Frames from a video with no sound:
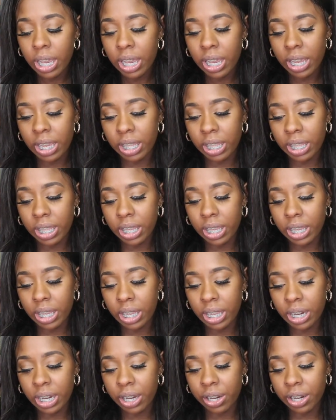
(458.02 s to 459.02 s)
And
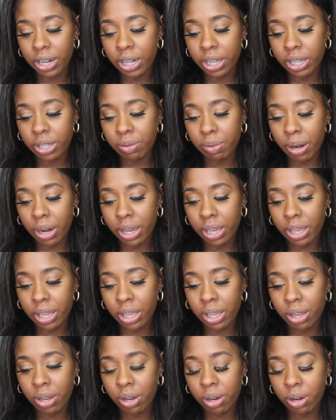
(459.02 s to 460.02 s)
then here it is right
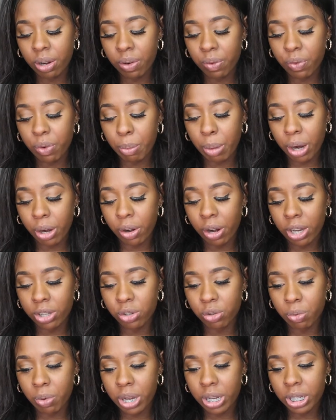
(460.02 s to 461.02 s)
here for my
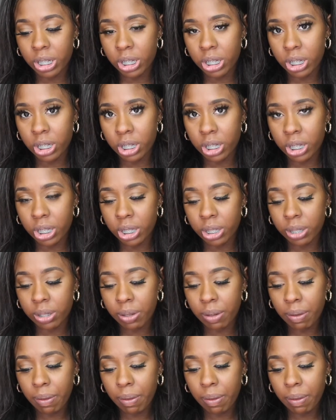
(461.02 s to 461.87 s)
graduation.